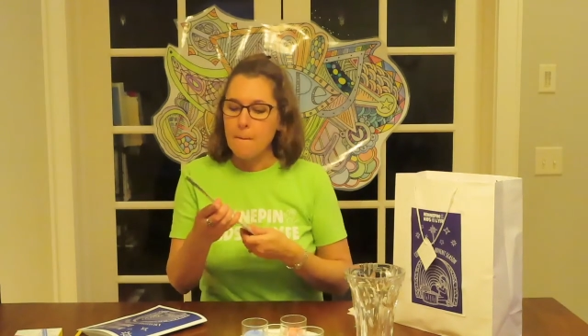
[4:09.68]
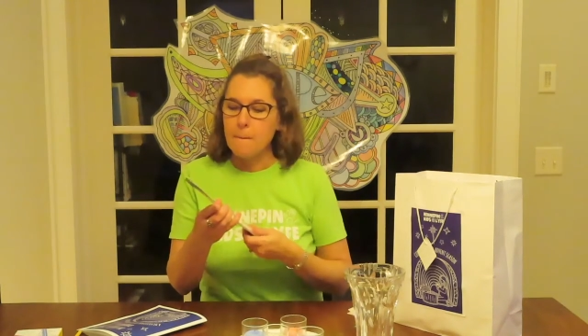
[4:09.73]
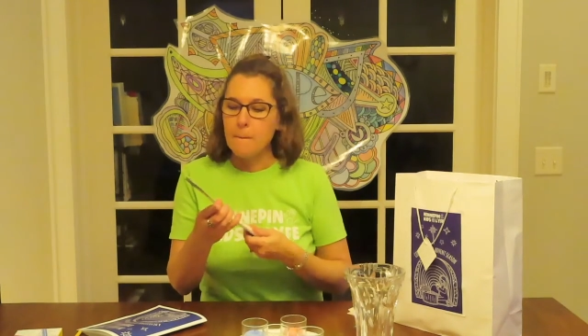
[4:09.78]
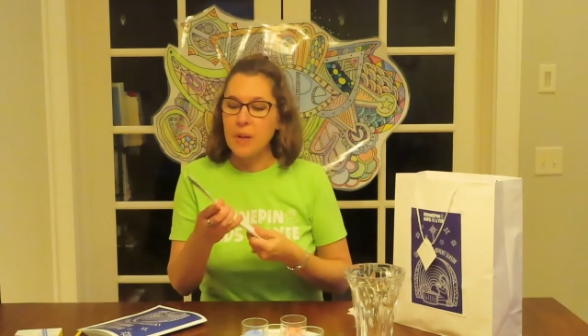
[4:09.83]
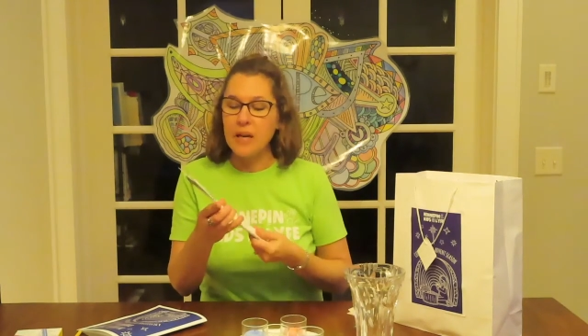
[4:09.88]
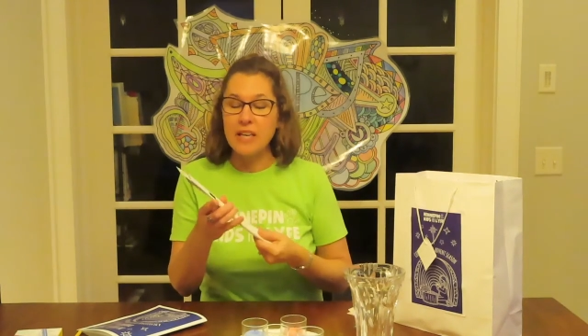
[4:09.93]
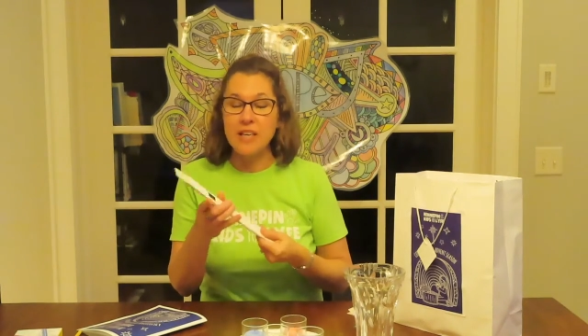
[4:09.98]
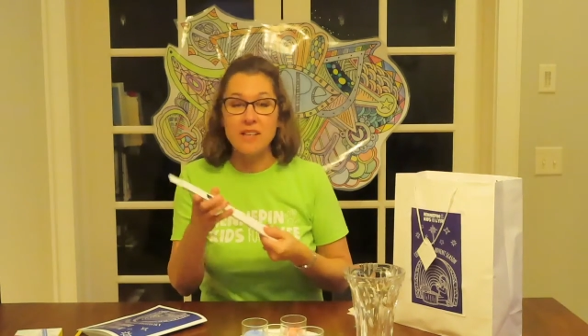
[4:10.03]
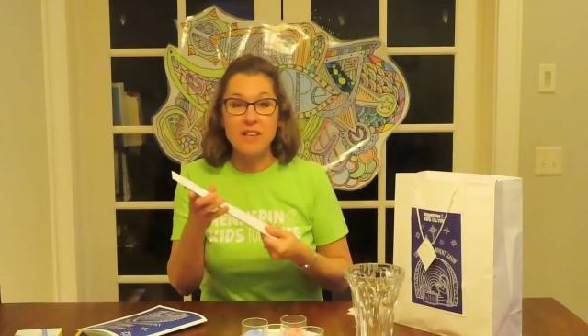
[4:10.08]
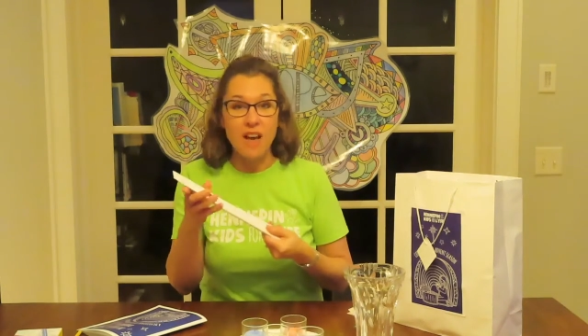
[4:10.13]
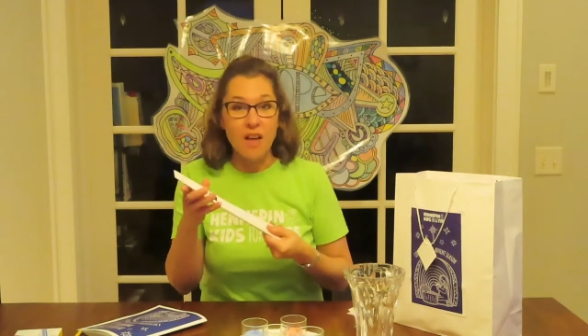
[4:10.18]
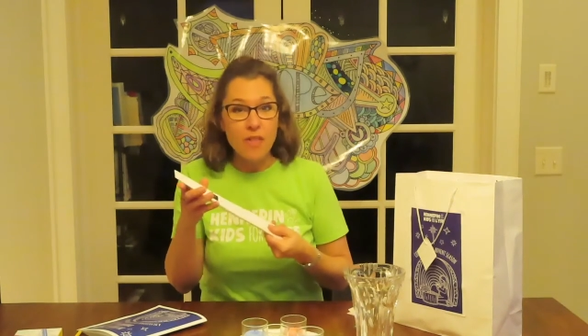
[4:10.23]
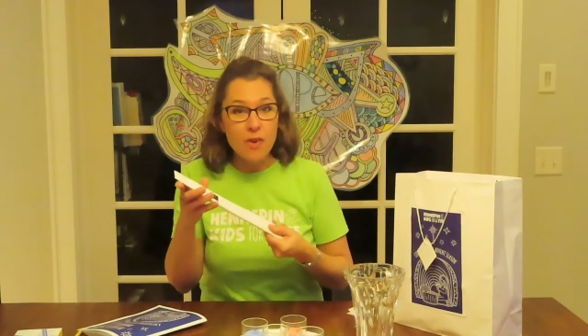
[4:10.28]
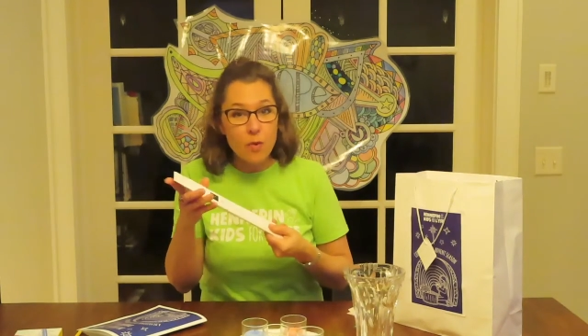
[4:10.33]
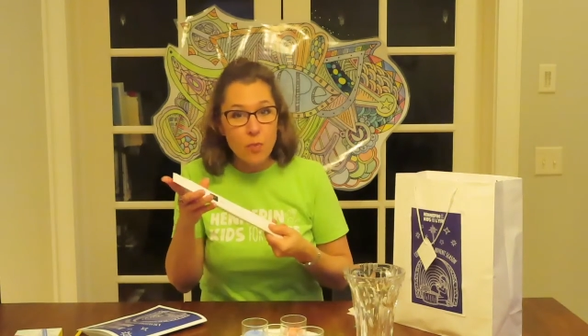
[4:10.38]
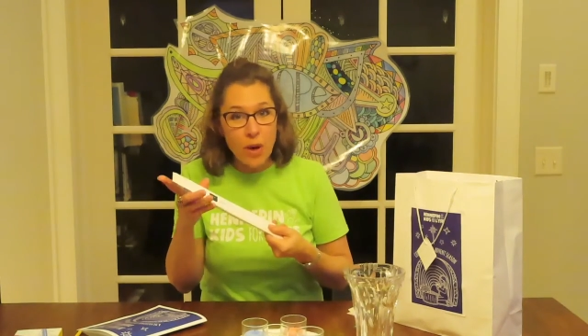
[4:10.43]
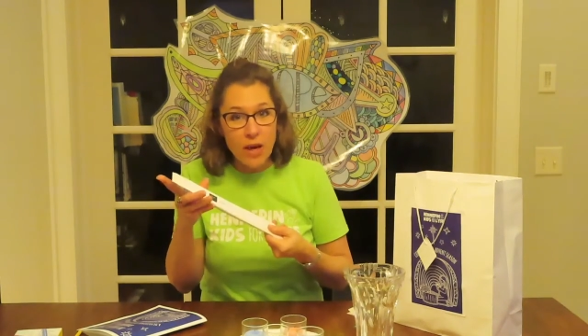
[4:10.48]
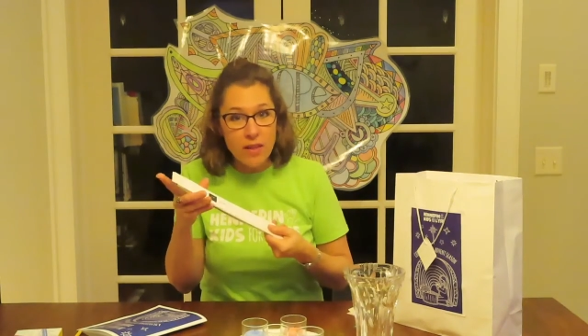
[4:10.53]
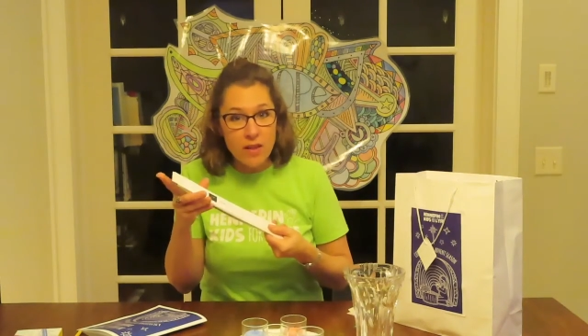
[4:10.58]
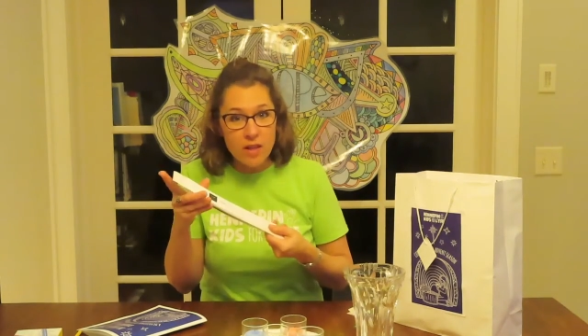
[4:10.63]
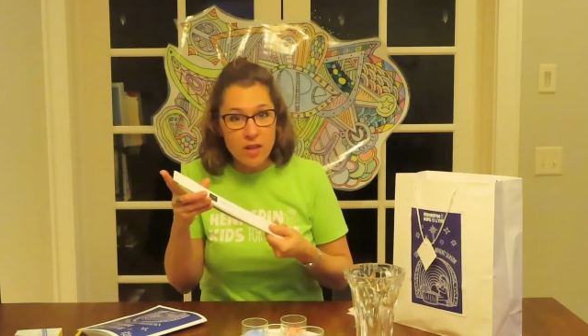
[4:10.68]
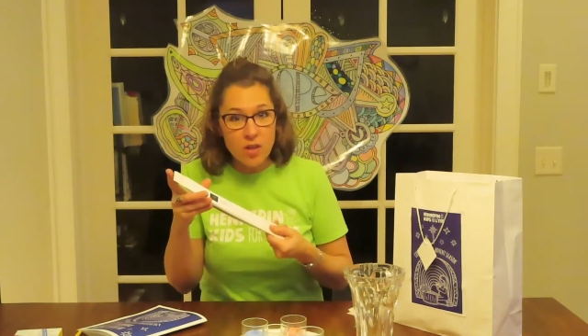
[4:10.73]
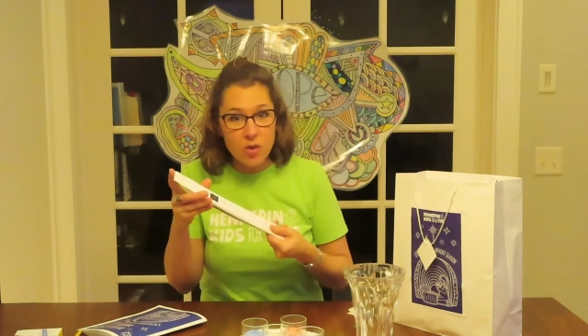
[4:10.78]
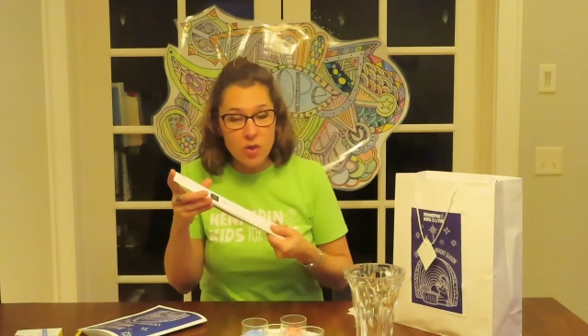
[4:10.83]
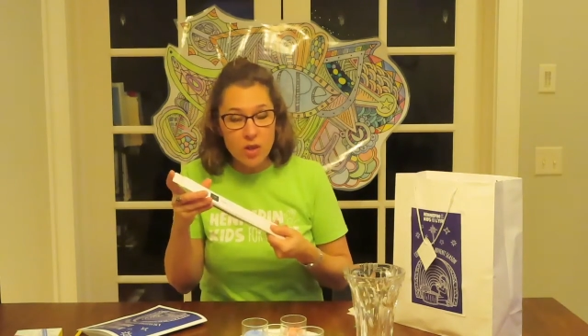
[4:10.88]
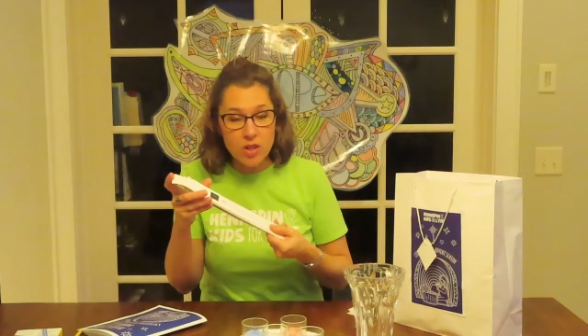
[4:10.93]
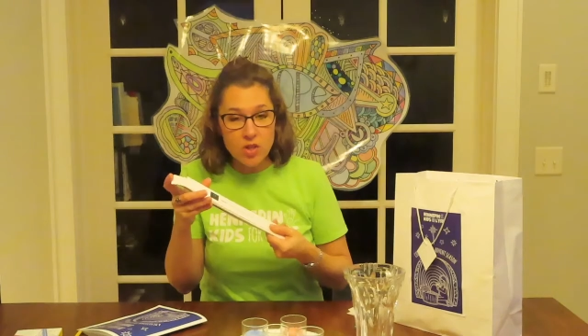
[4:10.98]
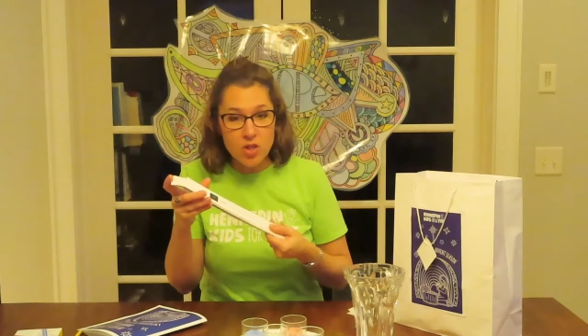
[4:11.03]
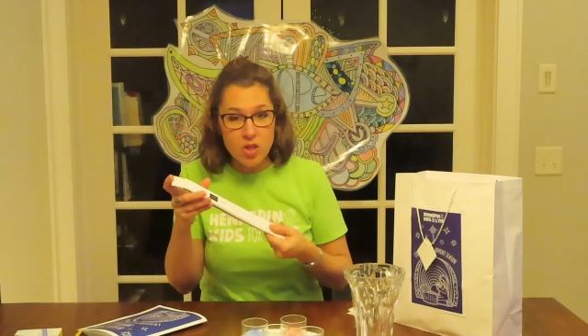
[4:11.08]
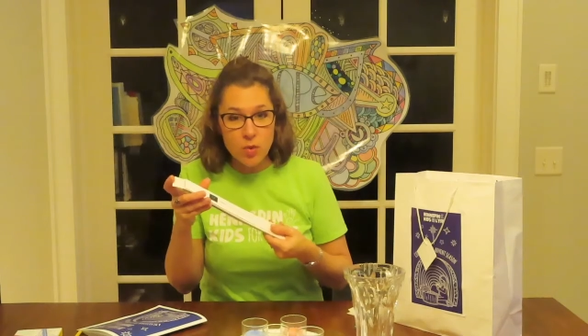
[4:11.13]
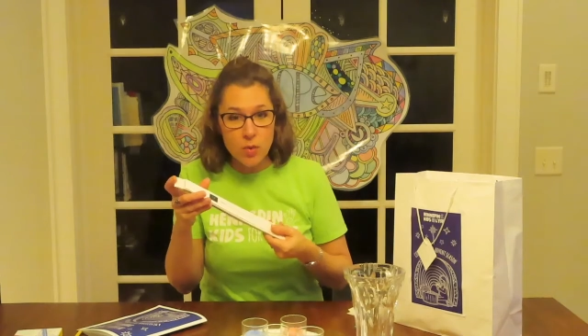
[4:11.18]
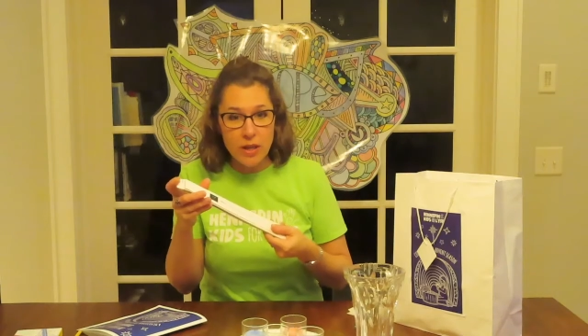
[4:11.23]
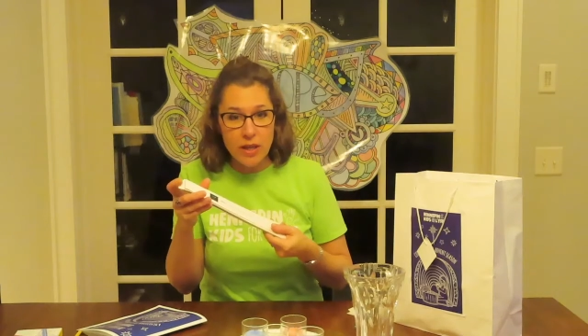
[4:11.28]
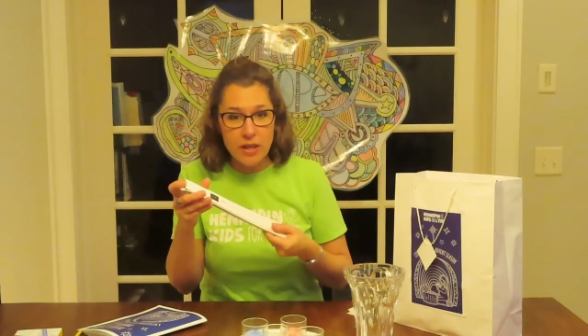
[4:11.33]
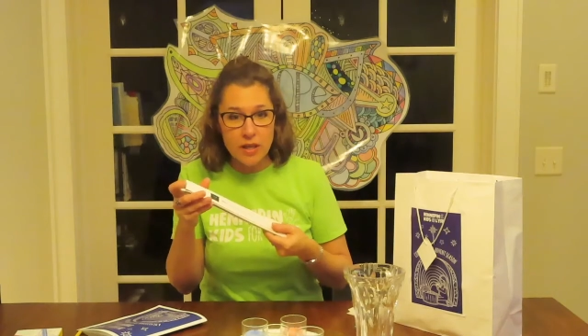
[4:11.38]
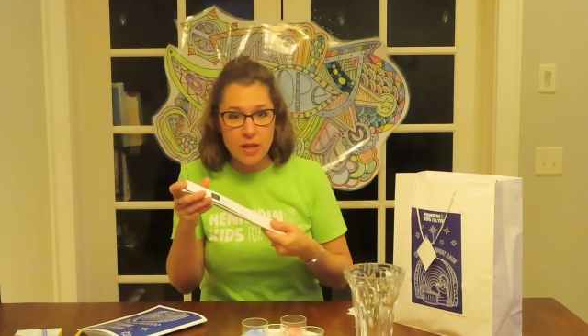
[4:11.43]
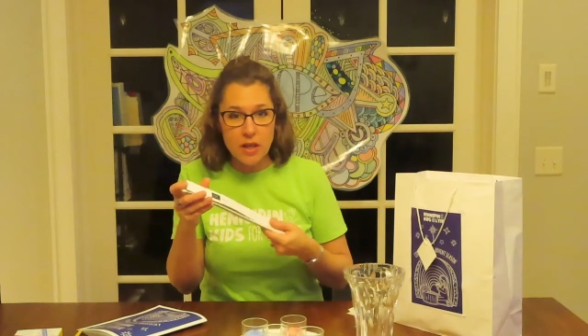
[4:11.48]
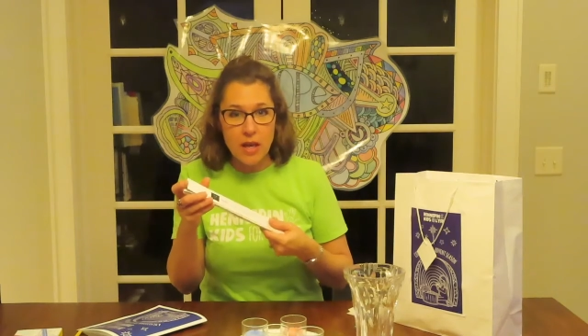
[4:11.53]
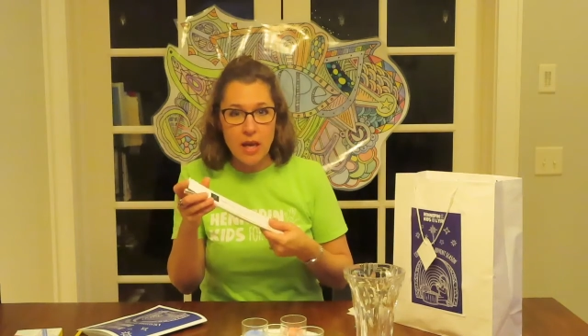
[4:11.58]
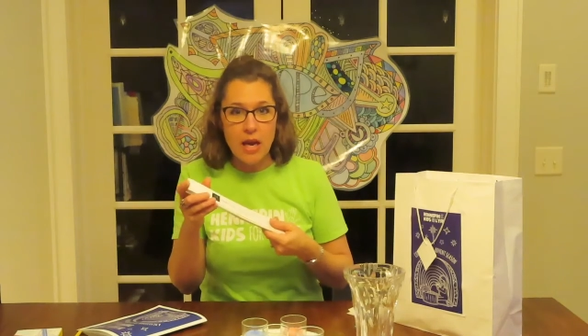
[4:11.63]
But another way that you could do
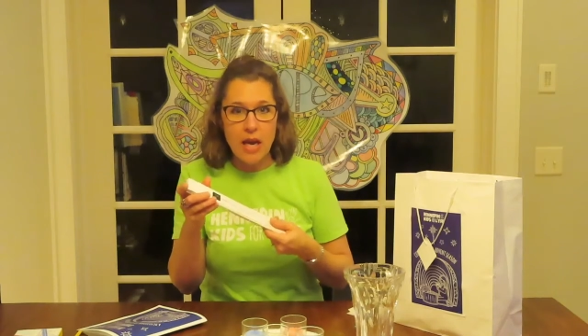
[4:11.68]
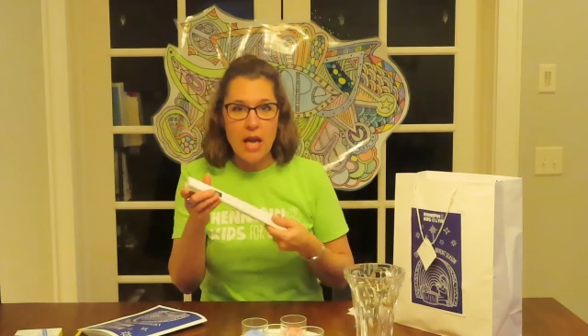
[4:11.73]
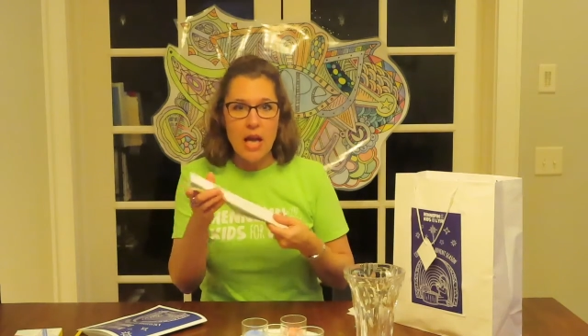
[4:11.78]
it